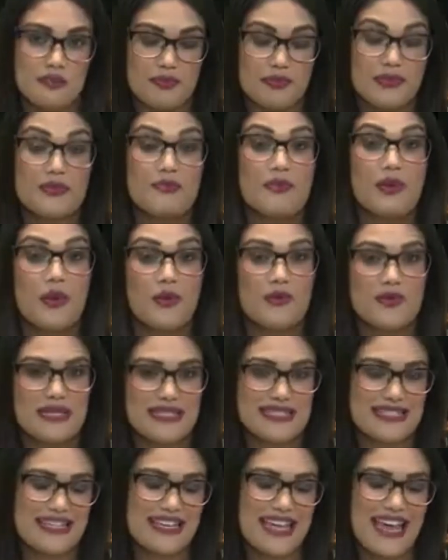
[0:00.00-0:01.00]

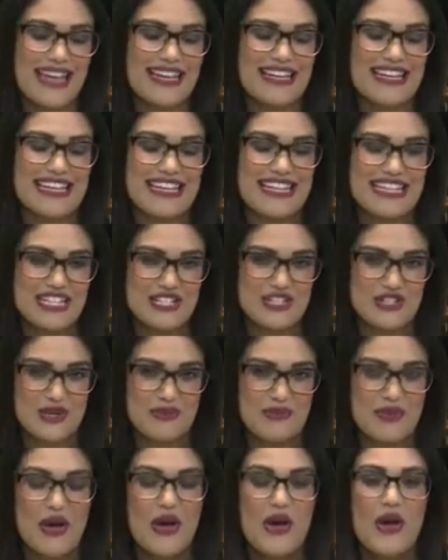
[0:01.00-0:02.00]
Diplomacy and
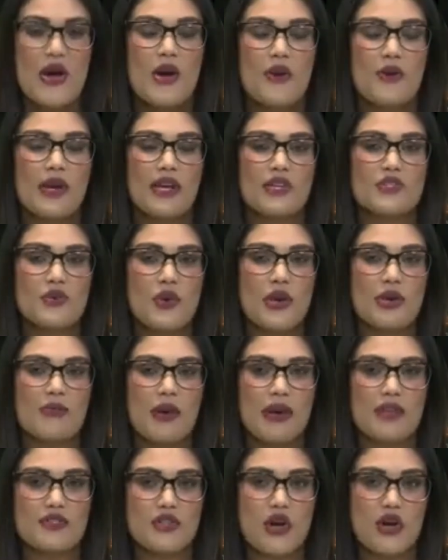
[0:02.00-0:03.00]
Leadership. We are joined
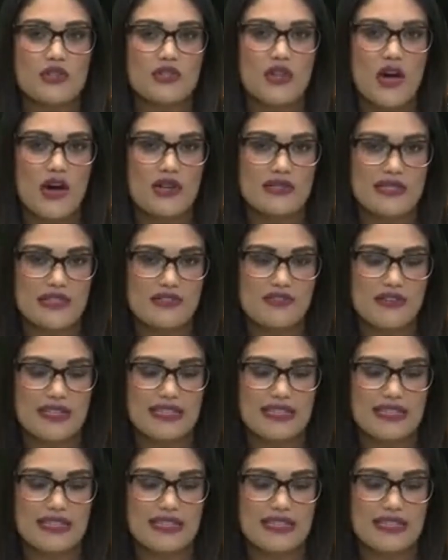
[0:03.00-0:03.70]
by Dr. Oscar van